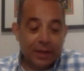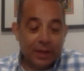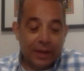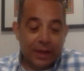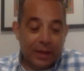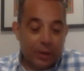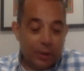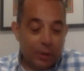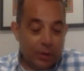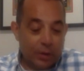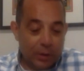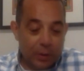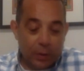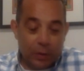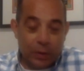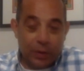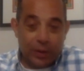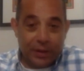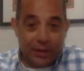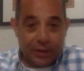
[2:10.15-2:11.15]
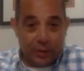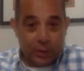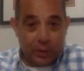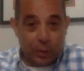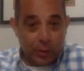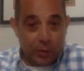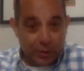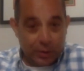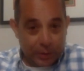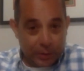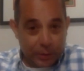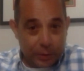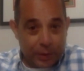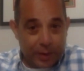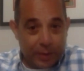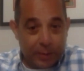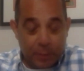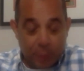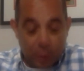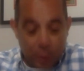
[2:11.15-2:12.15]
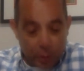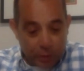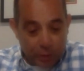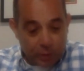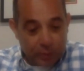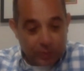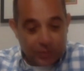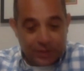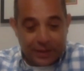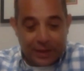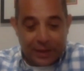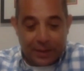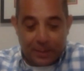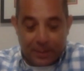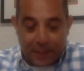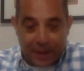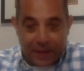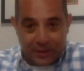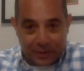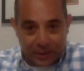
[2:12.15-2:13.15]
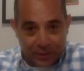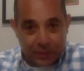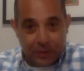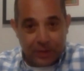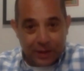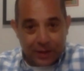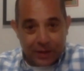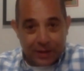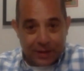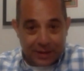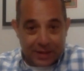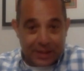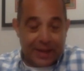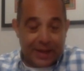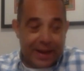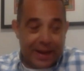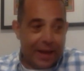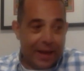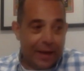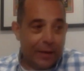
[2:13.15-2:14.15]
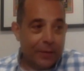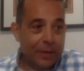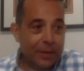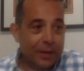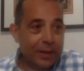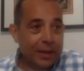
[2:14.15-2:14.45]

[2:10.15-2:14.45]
And using all these tools are a great portal to get back to the now.